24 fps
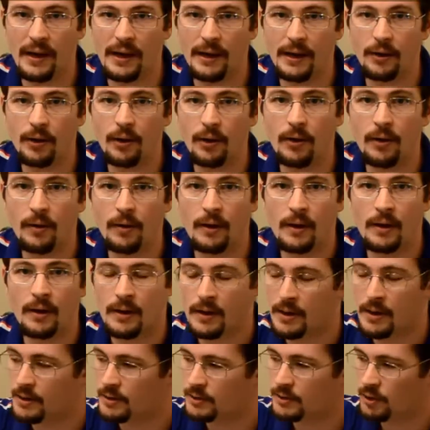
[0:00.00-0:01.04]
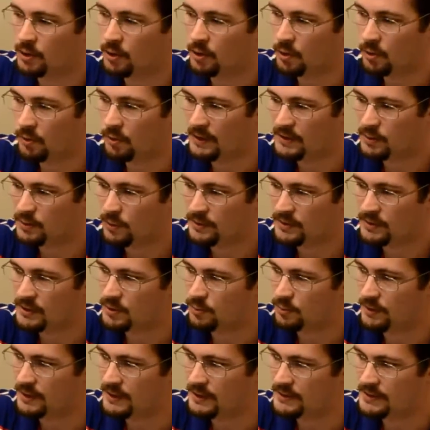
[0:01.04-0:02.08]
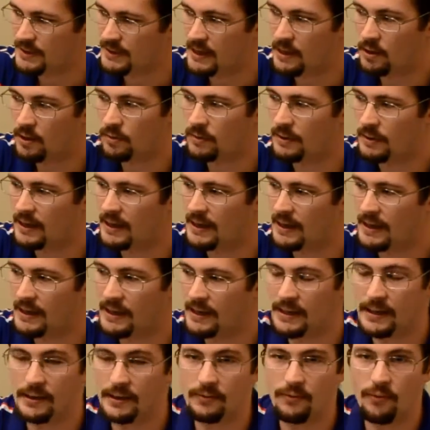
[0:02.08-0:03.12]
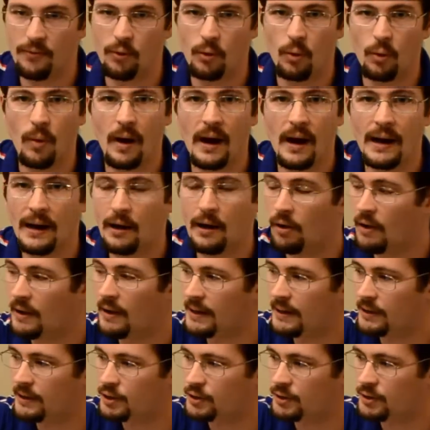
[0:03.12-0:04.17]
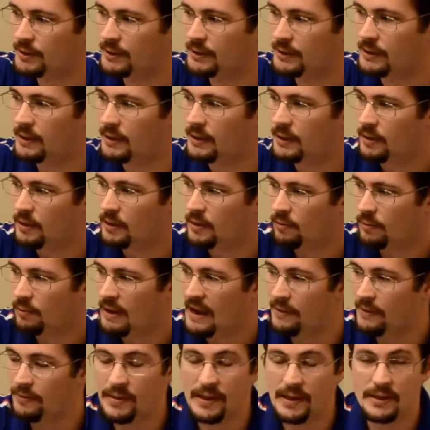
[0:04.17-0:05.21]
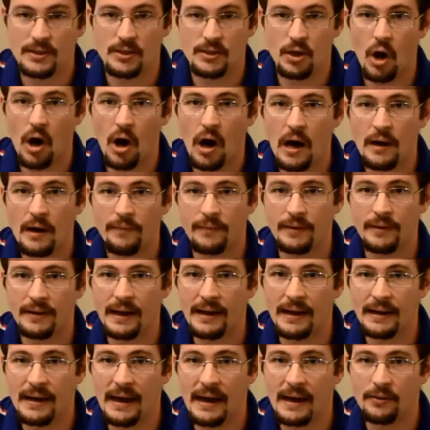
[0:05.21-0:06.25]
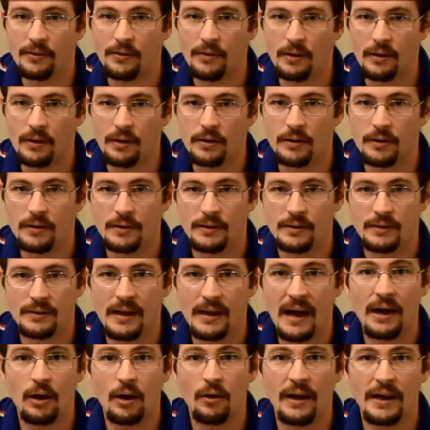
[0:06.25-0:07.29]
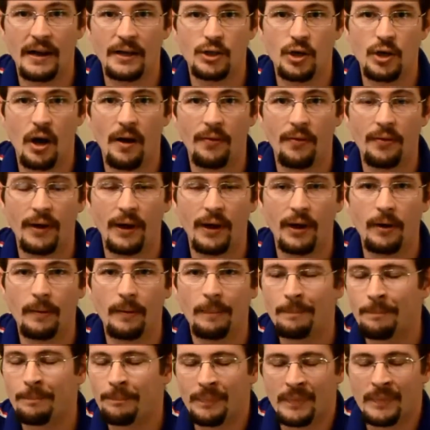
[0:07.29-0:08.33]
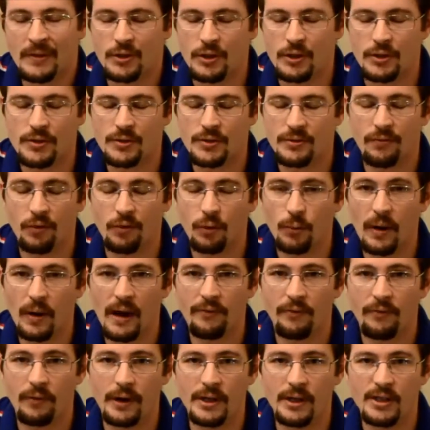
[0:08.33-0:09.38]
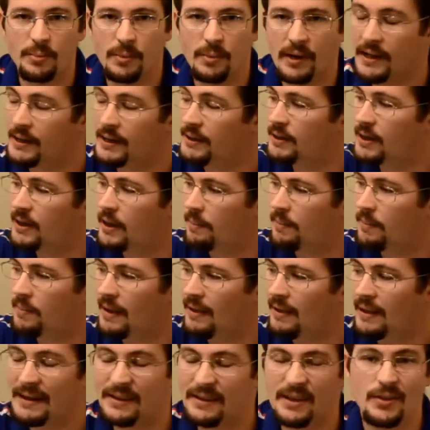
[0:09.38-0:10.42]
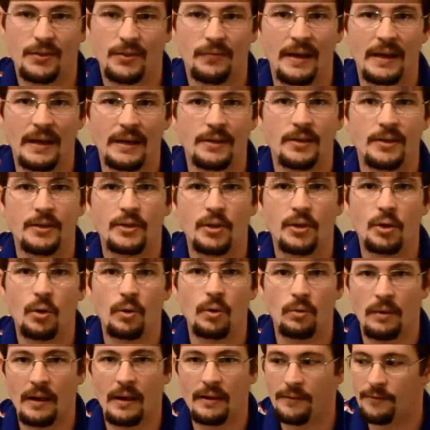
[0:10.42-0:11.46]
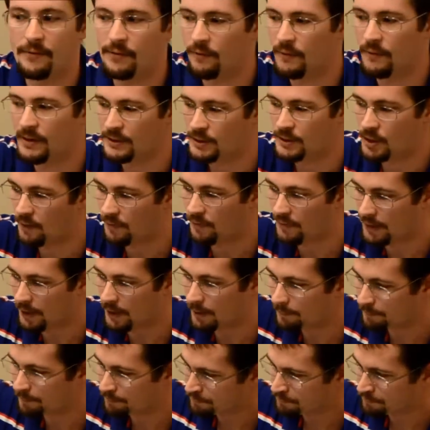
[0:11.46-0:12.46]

canner. So that's what this one is now, and for a while I actually had this off and I had the dial gauge on there just for reference, but I like this vent, so I left the vent on there.